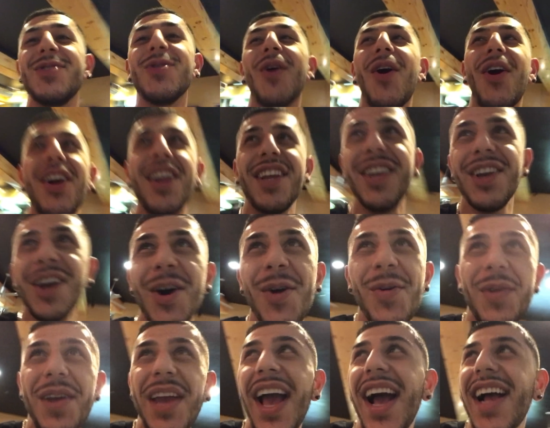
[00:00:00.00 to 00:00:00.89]
You already know
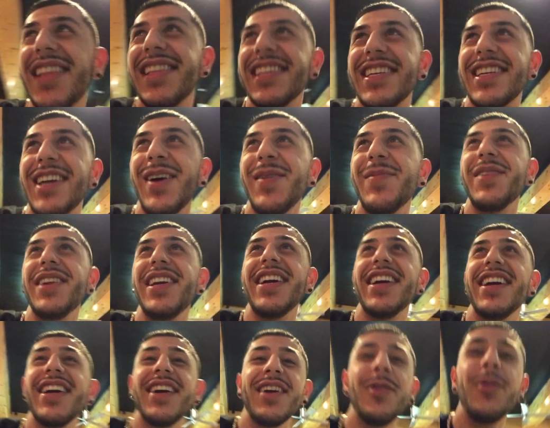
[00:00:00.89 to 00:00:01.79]
we had to come
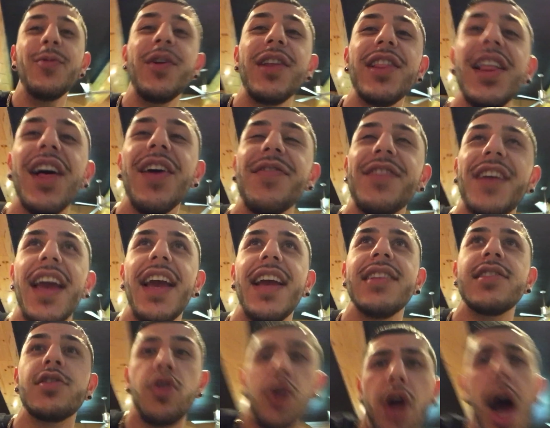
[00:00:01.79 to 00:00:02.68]
here. We love
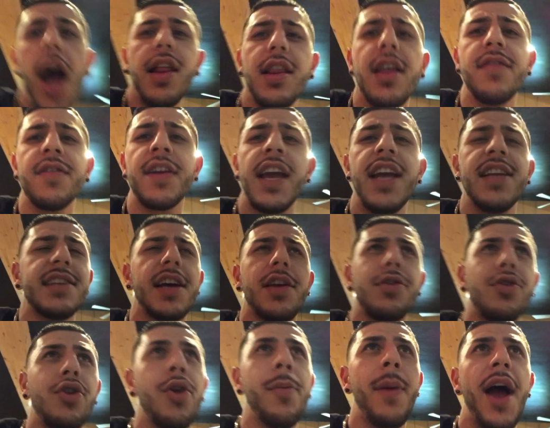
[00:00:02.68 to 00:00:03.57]
Canes, or I love Canes. I
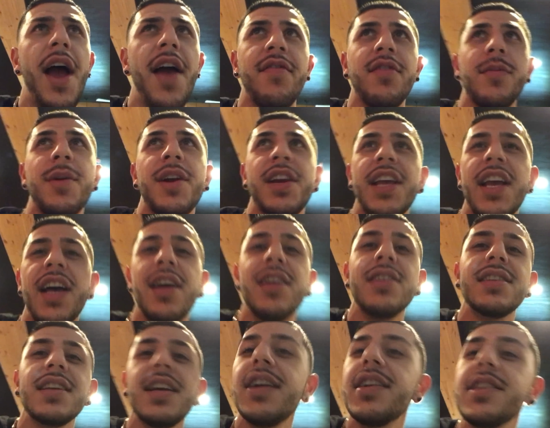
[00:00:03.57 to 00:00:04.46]
don't know about everybody
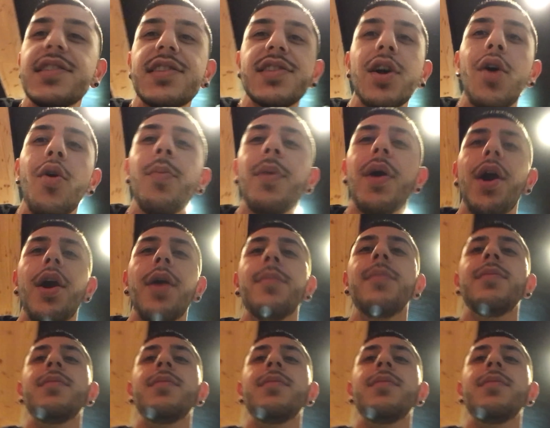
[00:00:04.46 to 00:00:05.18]
else. So bomb.